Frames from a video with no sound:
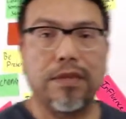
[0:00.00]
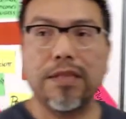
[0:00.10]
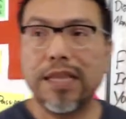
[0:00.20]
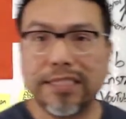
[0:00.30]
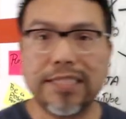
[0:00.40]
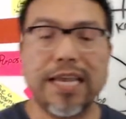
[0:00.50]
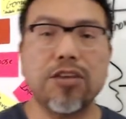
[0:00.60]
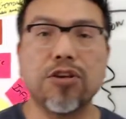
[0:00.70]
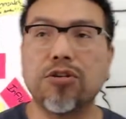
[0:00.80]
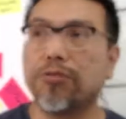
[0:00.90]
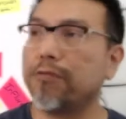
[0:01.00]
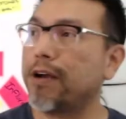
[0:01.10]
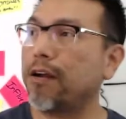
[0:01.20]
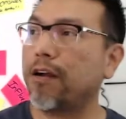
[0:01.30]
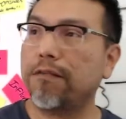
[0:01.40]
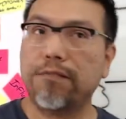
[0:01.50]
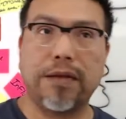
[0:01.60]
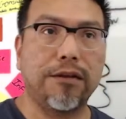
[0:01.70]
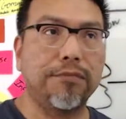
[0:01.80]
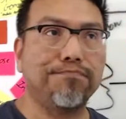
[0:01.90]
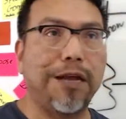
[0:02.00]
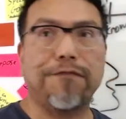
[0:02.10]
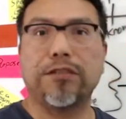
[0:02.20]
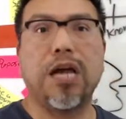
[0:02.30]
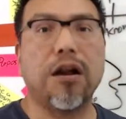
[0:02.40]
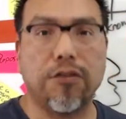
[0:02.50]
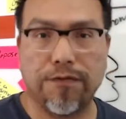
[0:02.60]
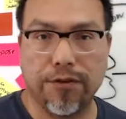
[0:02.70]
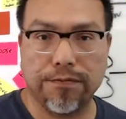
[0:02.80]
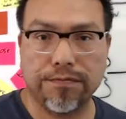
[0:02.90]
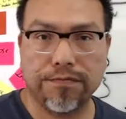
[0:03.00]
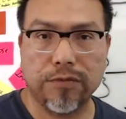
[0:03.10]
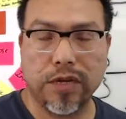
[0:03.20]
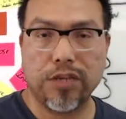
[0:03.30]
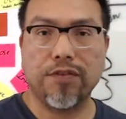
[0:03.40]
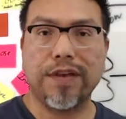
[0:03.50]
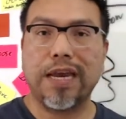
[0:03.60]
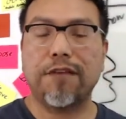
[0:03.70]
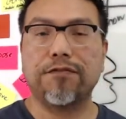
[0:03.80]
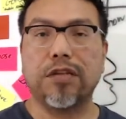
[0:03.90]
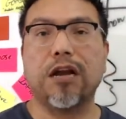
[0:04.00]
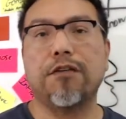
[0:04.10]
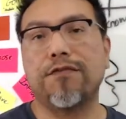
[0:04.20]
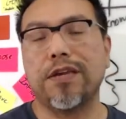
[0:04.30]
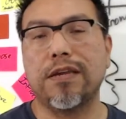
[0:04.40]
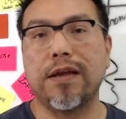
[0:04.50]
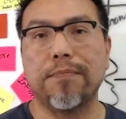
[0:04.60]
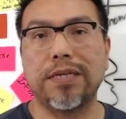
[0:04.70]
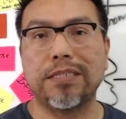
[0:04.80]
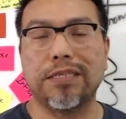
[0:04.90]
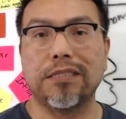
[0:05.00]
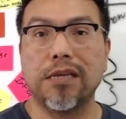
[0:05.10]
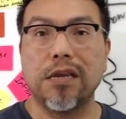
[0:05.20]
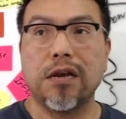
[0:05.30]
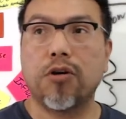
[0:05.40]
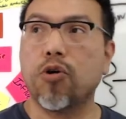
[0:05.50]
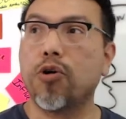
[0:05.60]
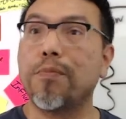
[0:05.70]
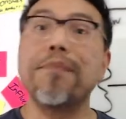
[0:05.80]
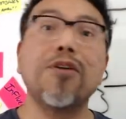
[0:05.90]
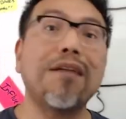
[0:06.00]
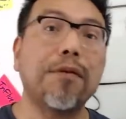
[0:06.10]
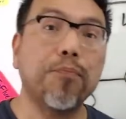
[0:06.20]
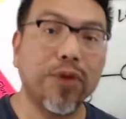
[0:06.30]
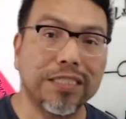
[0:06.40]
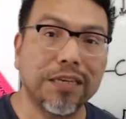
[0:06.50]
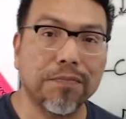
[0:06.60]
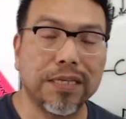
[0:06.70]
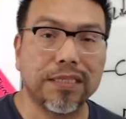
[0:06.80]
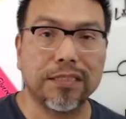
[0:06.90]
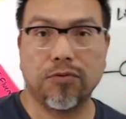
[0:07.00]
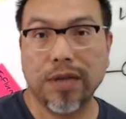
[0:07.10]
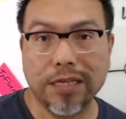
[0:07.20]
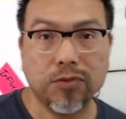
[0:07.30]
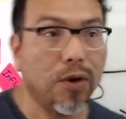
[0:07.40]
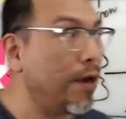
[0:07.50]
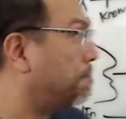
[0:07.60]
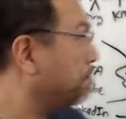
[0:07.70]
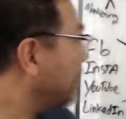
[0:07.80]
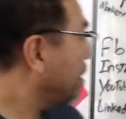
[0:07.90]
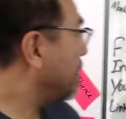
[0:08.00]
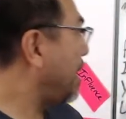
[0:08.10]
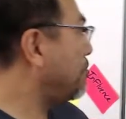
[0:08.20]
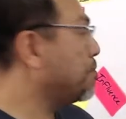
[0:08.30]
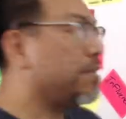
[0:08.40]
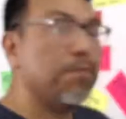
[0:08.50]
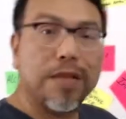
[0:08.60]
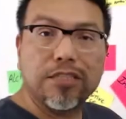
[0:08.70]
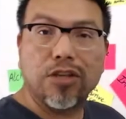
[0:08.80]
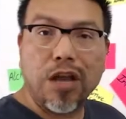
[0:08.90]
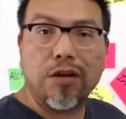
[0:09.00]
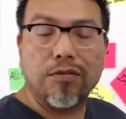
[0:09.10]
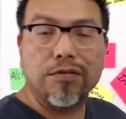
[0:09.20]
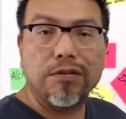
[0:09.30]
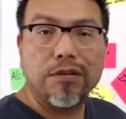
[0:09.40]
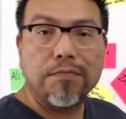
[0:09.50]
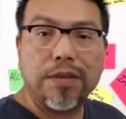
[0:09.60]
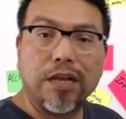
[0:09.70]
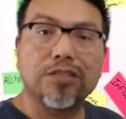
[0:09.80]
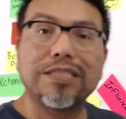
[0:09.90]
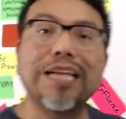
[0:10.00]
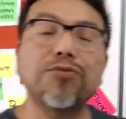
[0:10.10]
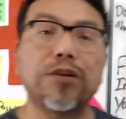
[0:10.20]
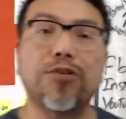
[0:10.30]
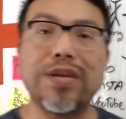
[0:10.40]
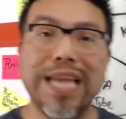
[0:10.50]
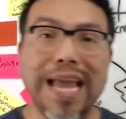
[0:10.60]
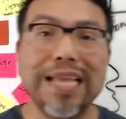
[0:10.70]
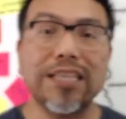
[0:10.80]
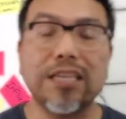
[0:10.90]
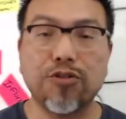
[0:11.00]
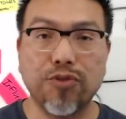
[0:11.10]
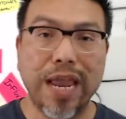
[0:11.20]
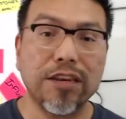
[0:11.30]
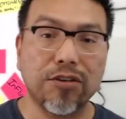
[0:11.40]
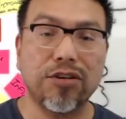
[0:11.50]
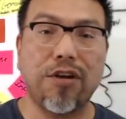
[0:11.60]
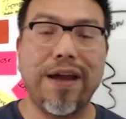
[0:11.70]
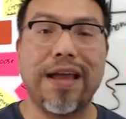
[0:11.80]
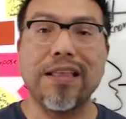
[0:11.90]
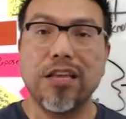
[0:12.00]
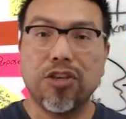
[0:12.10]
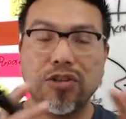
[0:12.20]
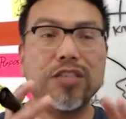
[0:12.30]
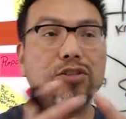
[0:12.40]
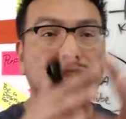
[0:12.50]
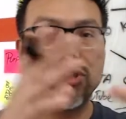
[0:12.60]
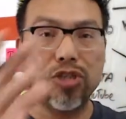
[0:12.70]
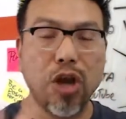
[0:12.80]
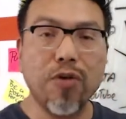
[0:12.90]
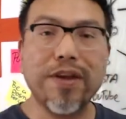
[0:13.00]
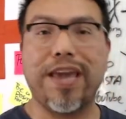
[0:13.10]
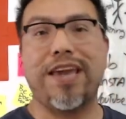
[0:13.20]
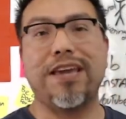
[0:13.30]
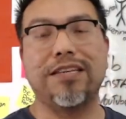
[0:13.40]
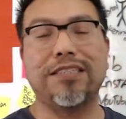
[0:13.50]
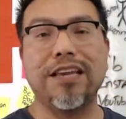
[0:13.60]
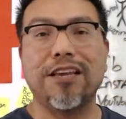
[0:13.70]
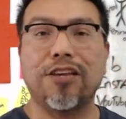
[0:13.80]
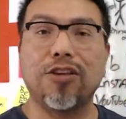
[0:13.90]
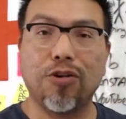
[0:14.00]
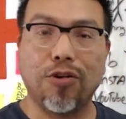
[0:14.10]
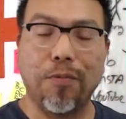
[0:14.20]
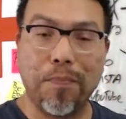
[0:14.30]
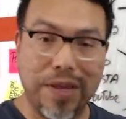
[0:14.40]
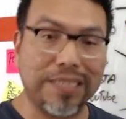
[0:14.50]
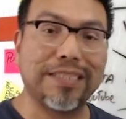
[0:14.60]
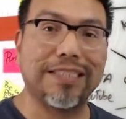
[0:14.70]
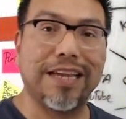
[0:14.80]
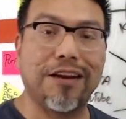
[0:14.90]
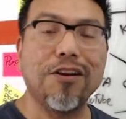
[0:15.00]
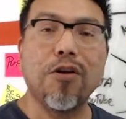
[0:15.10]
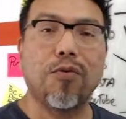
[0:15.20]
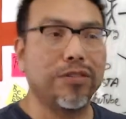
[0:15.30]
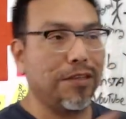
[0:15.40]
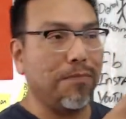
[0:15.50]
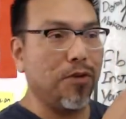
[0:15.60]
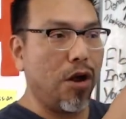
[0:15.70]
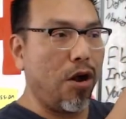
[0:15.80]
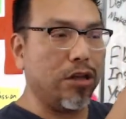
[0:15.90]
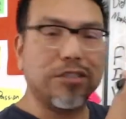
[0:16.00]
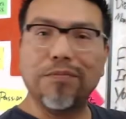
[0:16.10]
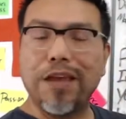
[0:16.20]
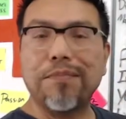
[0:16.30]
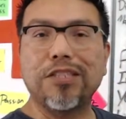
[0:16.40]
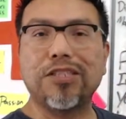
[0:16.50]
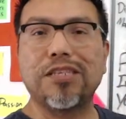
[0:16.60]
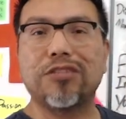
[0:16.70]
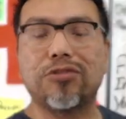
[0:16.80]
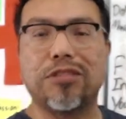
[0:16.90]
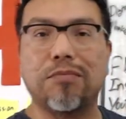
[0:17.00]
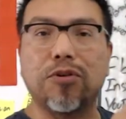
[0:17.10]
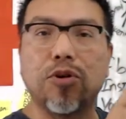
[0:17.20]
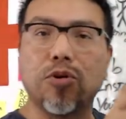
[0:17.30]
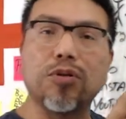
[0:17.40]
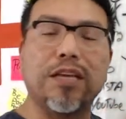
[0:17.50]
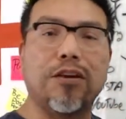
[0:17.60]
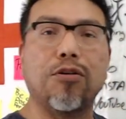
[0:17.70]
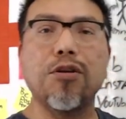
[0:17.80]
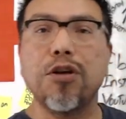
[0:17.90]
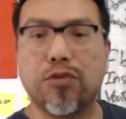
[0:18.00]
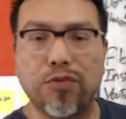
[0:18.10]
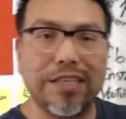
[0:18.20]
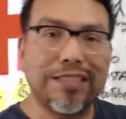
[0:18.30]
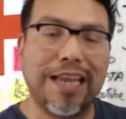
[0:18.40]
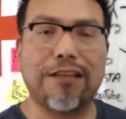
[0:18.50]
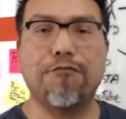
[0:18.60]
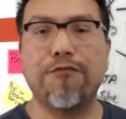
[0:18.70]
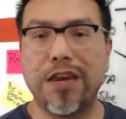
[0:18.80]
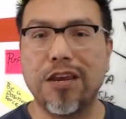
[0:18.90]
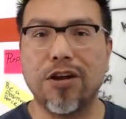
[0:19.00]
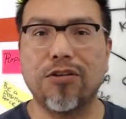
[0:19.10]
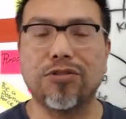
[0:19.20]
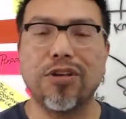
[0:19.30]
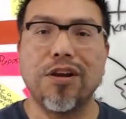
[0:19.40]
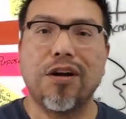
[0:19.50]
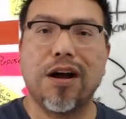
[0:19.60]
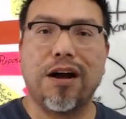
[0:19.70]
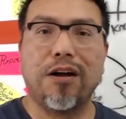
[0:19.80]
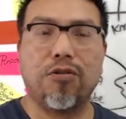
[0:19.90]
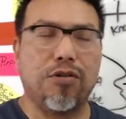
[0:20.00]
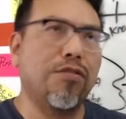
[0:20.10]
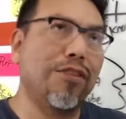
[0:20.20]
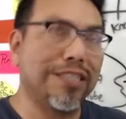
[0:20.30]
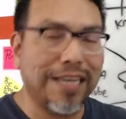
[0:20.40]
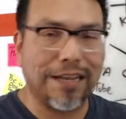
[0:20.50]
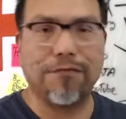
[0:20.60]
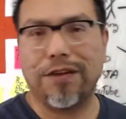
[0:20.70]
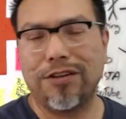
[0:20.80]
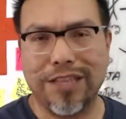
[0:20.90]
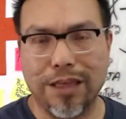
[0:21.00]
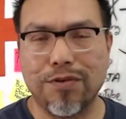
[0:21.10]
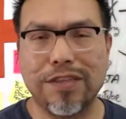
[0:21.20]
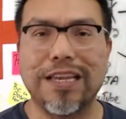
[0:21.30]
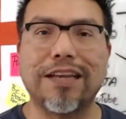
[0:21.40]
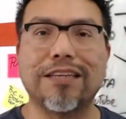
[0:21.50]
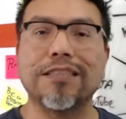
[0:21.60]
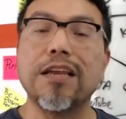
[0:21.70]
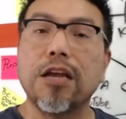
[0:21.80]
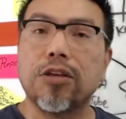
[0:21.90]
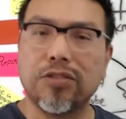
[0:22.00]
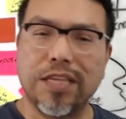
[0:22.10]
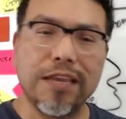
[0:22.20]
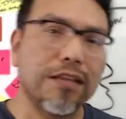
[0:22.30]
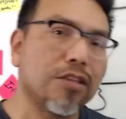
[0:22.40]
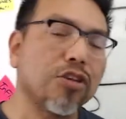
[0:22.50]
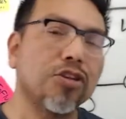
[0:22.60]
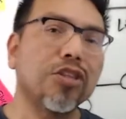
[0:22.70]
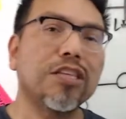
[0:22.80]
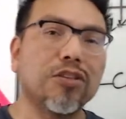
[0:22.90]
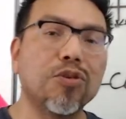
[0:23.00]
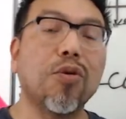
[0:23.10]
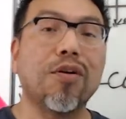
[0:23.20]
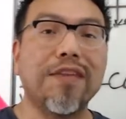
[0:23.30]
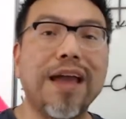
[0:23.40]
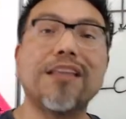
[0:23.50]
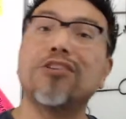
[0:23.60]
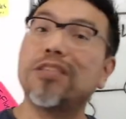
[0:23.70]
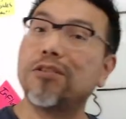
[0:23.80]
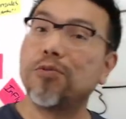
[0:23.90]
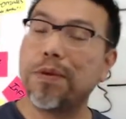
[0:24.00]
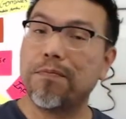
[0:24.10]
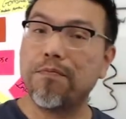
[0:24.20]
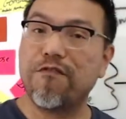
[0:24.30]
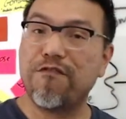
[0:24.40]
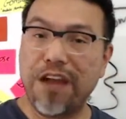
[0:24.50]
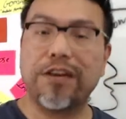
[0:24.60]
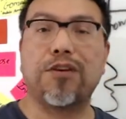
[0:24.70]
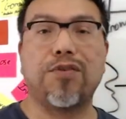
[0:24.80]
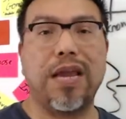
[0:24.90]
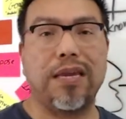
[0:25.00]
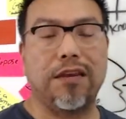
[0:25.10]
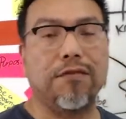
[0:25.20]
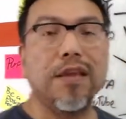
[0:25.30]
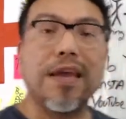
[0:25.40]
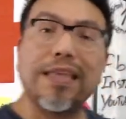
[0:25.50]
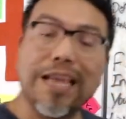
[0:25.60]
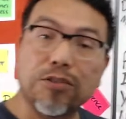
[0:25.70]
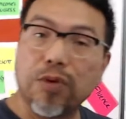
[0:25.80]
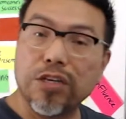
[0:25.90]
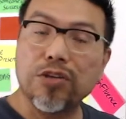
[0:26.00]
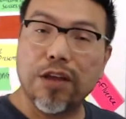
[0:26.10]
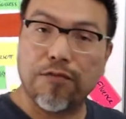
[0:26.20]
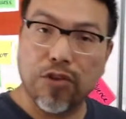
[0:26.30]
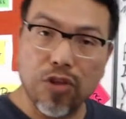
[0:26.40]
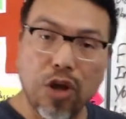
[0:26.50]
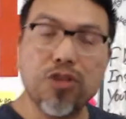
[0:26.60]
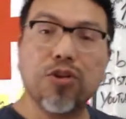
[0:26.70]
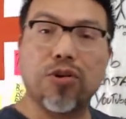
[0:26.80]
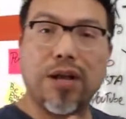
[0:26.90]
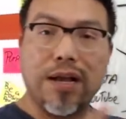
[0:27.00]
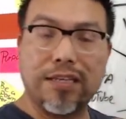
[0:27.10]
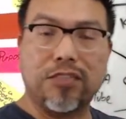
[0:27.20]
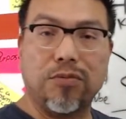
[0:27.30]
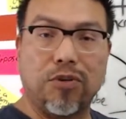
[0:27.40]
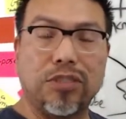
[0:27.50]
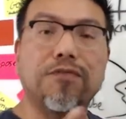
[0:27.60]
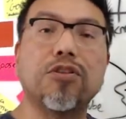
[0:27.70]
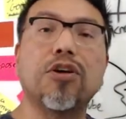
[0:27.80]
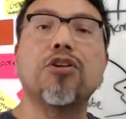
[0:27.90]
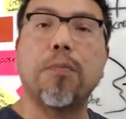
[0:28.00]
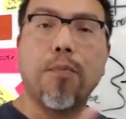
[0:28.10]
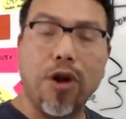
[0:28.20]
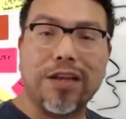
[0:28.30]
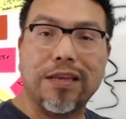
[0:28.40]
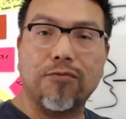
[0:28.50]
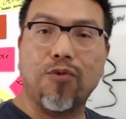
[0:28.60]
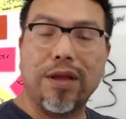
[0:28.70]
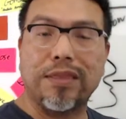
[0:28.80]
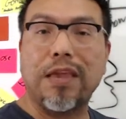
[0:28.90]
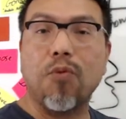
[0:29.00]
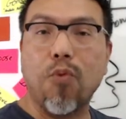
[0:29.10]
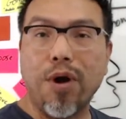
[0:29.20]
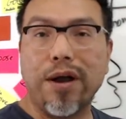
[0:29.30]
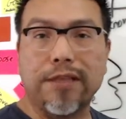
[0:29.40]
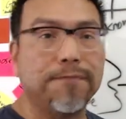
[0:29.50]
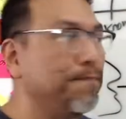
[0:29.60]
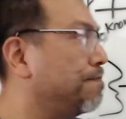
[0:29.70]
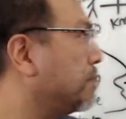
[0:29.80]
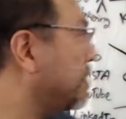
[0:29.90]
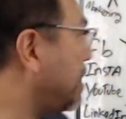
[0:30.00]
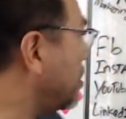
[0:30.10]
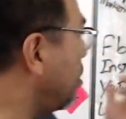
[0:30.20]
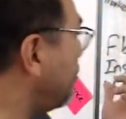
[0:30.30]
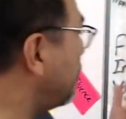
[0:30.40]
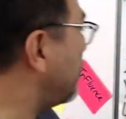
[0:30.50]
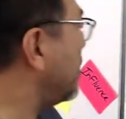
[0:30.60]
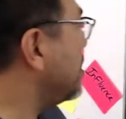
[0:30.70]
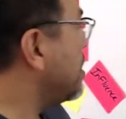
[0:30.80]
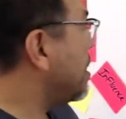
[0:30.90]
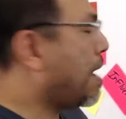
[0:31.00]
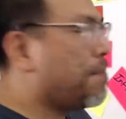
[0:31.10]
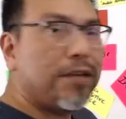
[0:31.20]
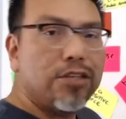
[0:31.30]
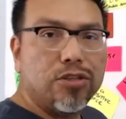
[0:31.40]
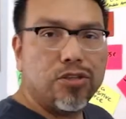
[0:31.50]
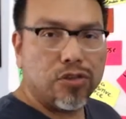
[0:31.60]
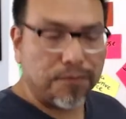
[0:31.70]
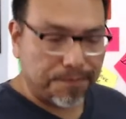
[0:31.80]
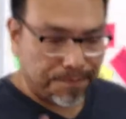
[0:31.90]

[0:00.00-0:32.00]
Let's say you're uh, a, a, photographer. Okay. You've got a photography uh, business, or maybe you have a printing business. Well, guess what? That will be the place to go because that's where create creators are at. You need to showcase your business there with some awesome images or some cool little three second videos uh, or 30 second videos, not three seconds. You see, you, you need to do all that and you need to be very creative. And that's where you, if you know your customers, if you know your market, what they want, then go for it. How about YouTube?